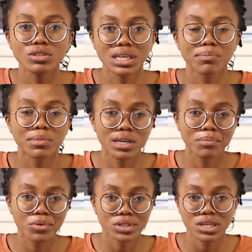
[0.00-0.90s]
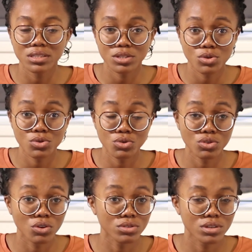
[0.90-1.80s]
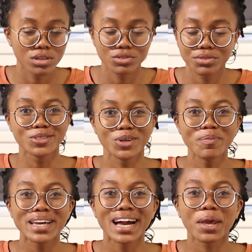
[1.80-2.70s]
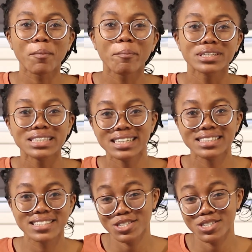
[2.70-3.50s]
in, an important decision don't make an important